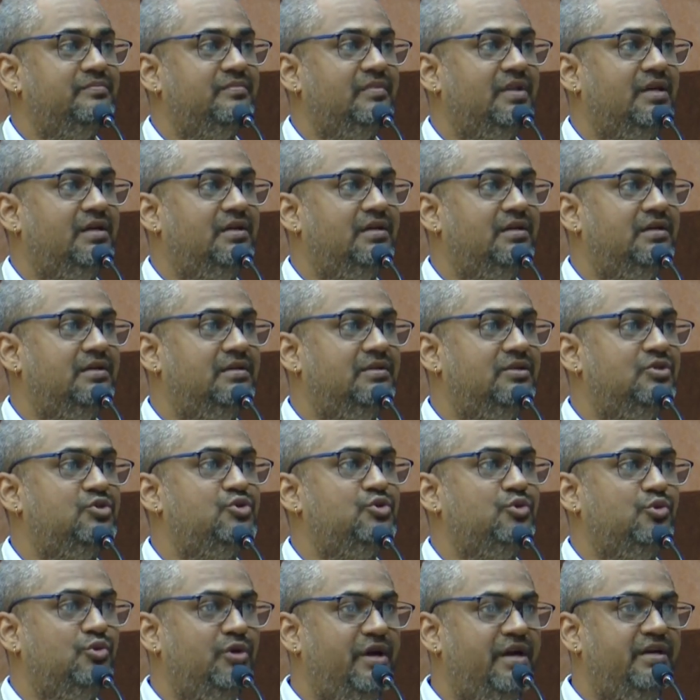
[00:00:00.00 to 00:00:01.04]
the
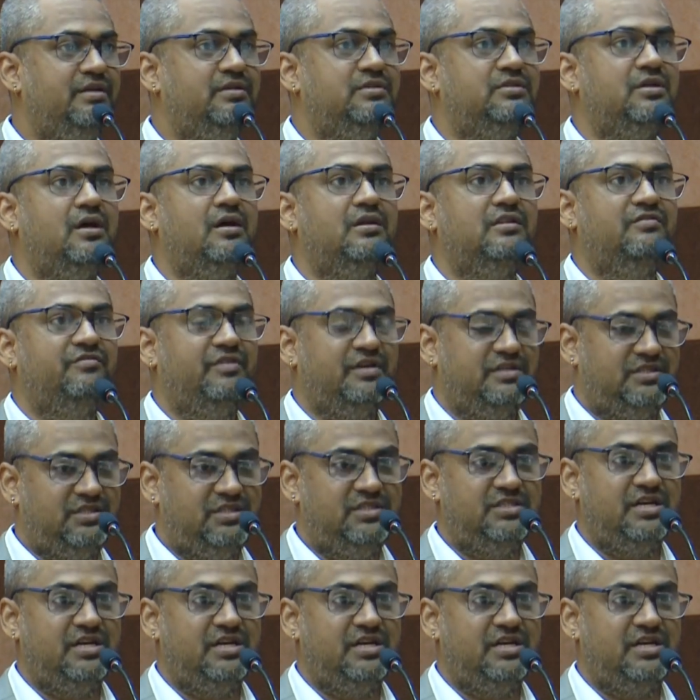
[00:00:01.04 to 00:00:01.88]
students or the first